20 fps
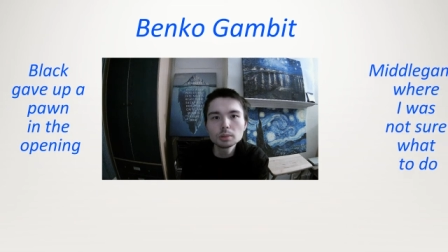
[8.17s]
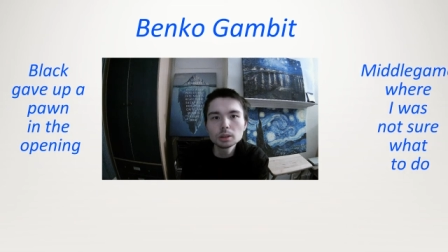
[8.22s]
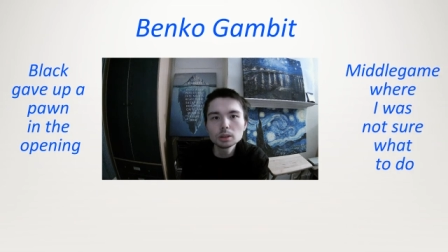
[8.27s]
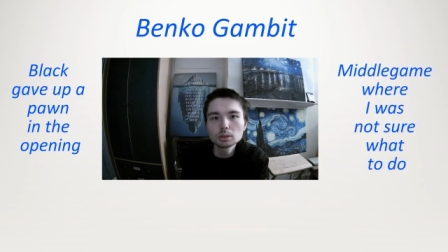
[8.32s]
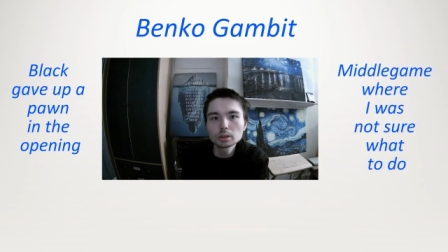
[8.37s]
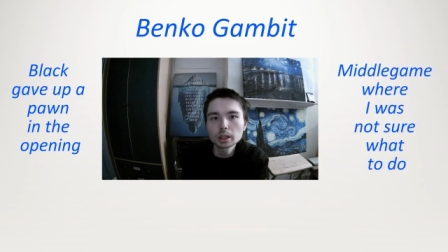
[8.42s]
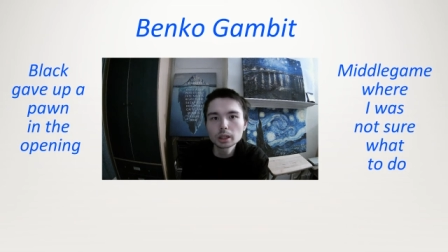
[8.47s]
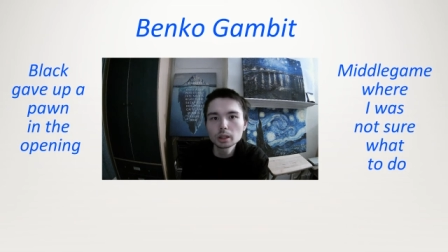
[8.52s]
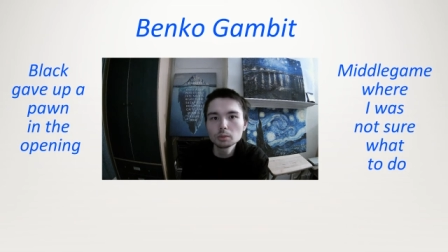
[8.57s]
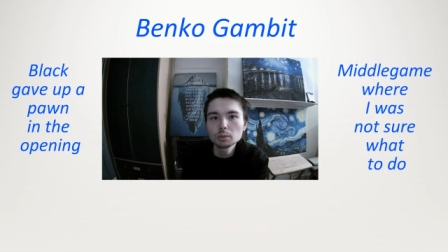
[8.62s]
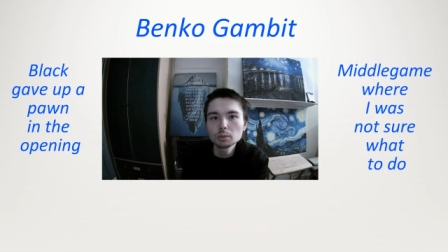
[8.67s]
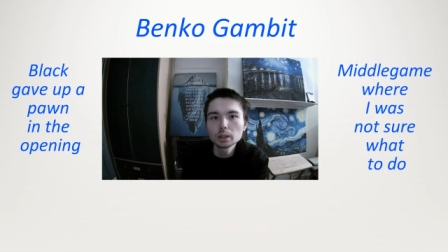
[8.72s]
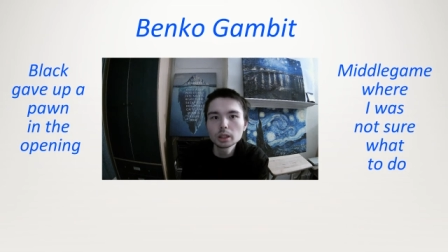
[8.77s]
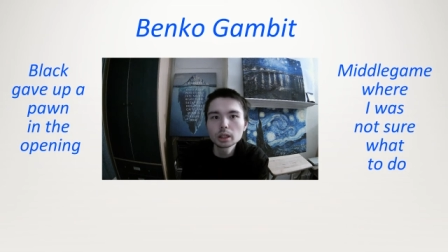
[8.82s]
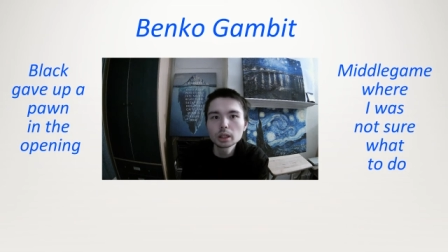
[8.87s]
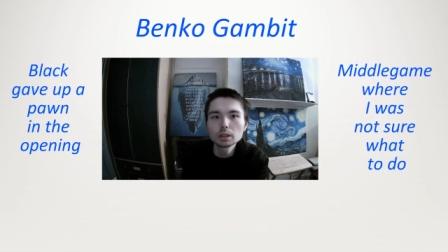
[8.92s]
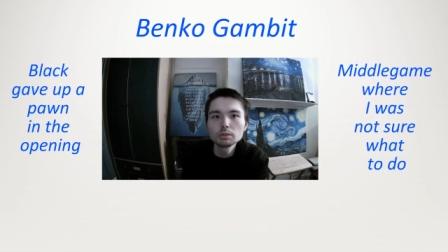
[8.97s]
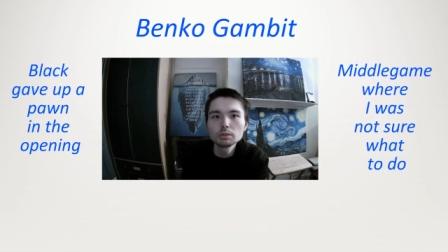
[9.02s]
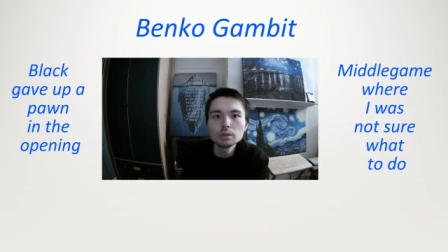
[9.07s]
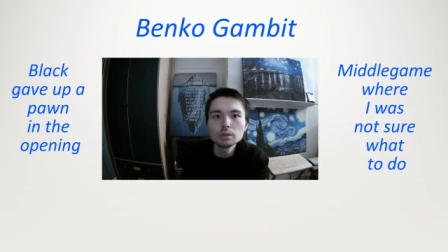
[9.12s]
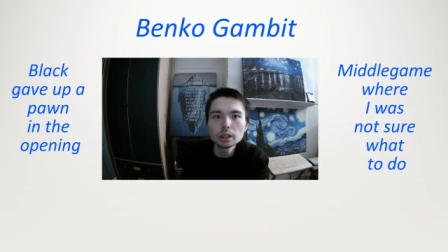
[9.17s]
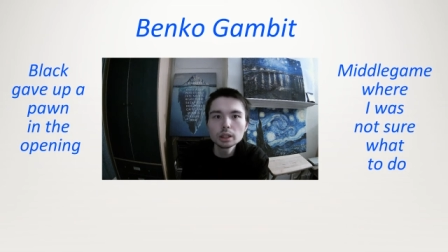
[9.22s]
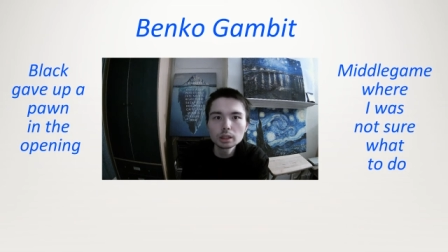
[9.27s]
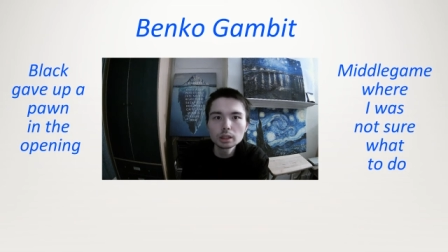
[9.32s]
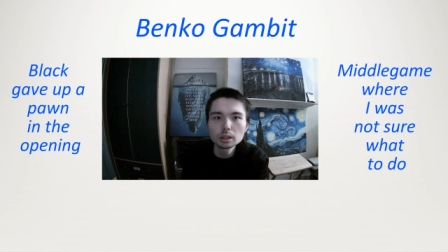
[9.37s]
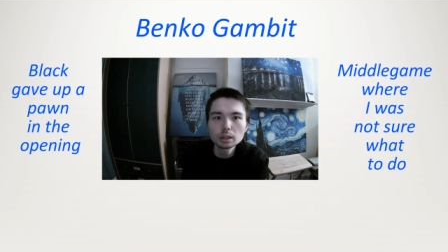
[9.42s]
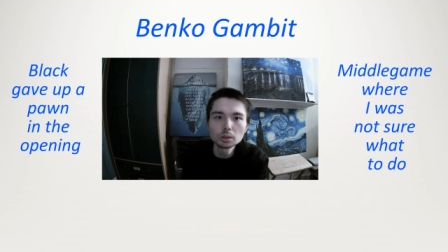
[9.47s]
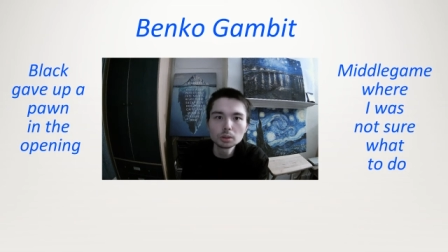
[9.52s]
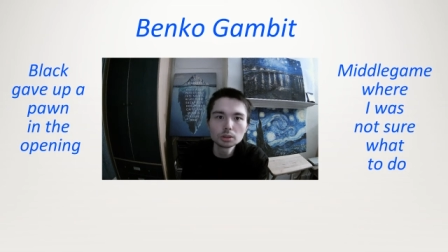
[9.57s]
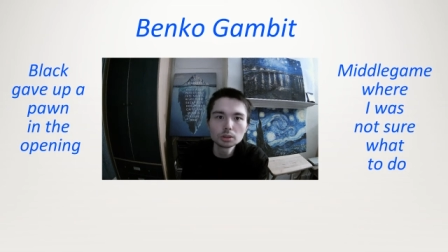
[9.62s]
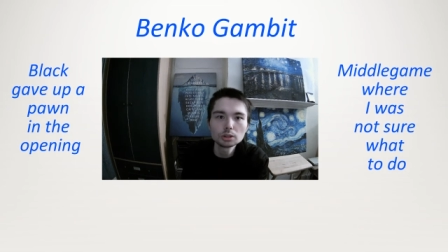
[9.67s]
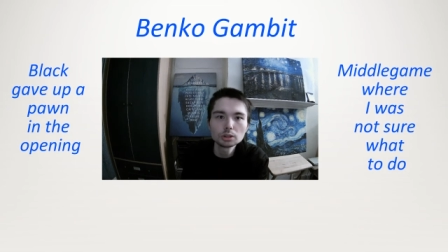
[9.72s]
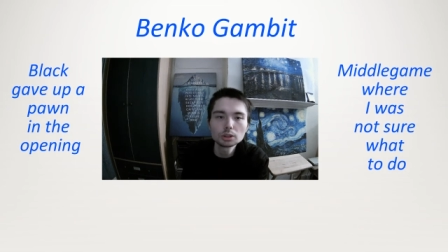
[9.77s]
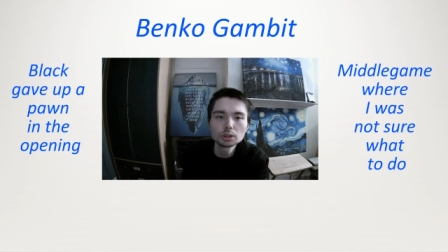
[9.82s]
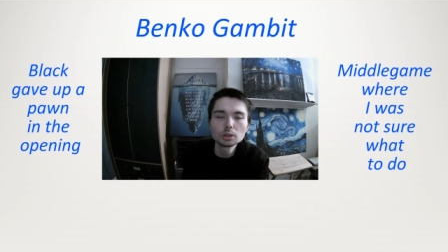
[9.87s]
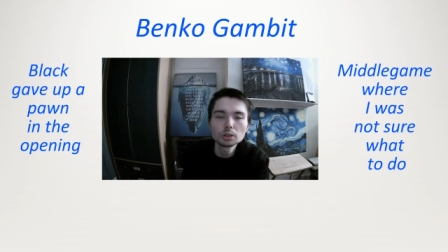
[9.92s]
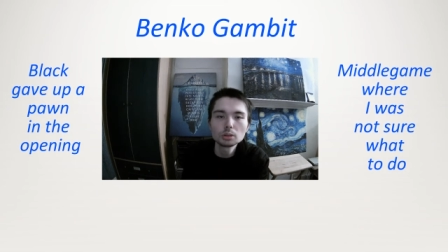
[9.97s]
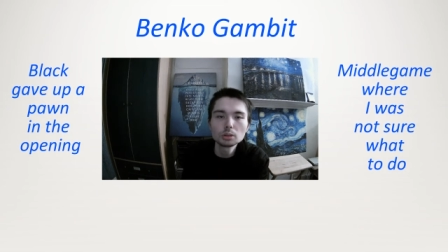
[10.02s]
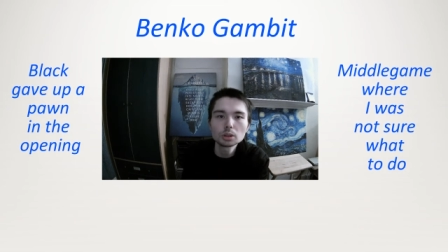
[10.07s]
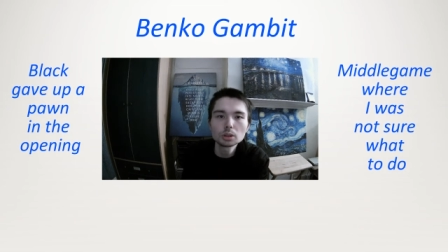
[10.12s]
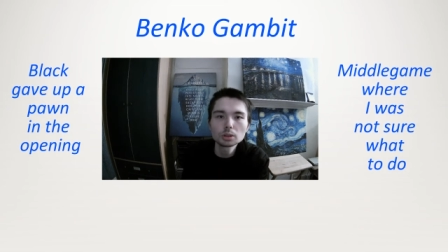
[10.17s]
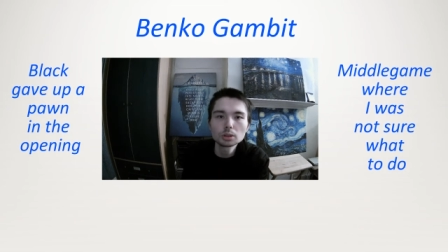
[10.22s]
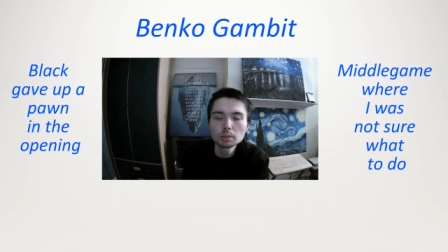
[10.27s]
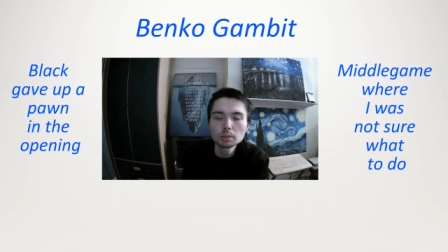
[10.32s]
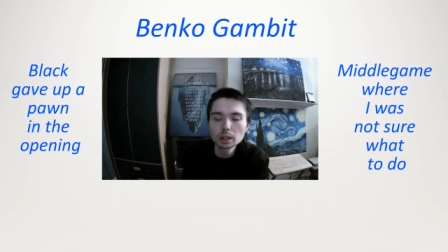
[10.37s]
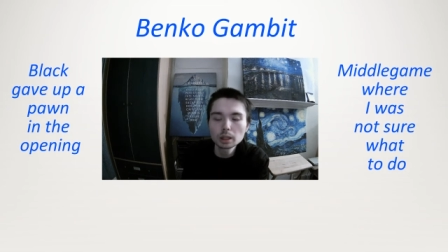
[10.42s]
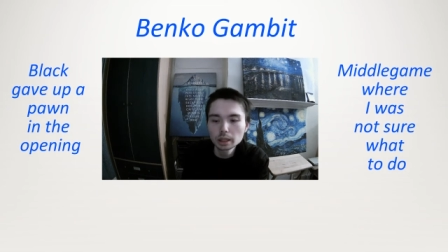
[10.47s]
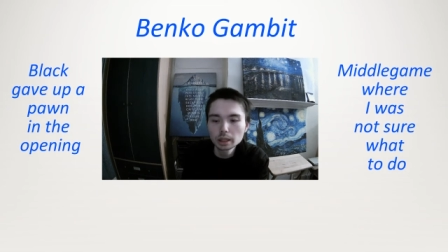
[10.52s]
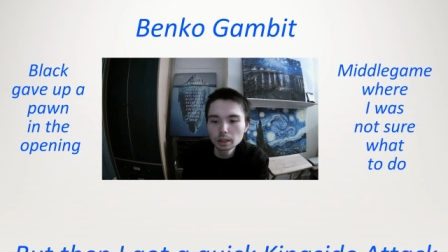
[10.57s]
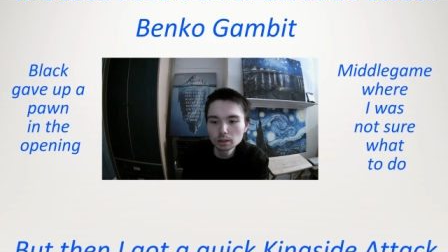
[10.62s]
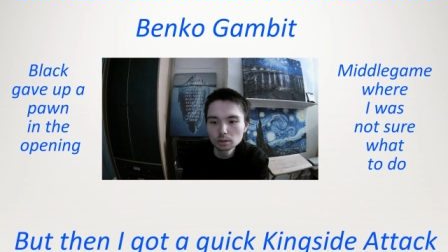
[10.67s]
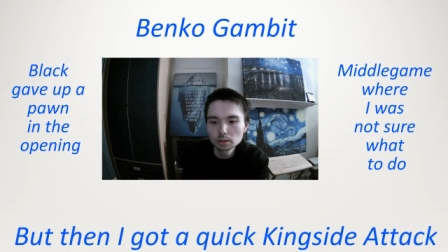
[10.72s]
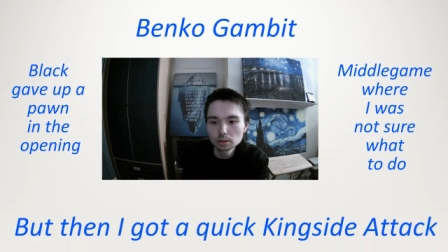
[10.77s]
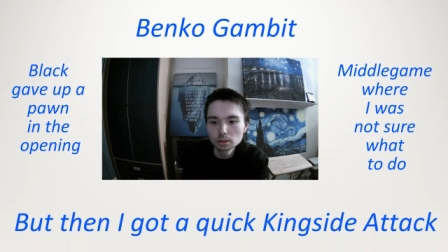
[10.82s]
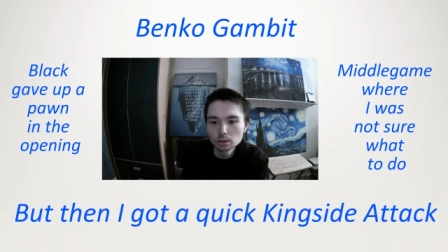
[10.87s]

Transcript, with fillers: middle game where I really wasn't sure what to play.